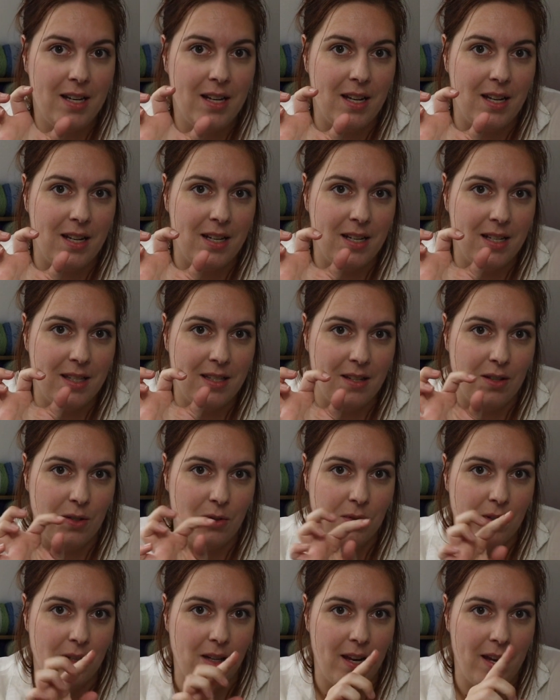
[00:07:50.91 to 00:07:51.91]
and it's
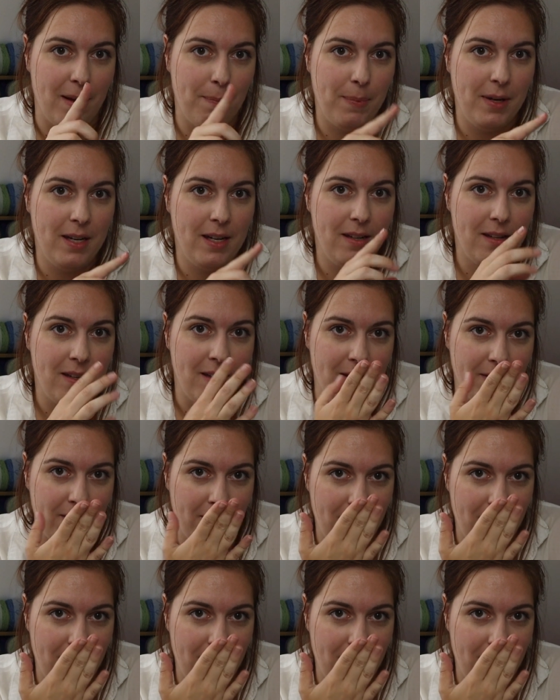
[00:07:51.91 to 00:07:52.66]
overlapping the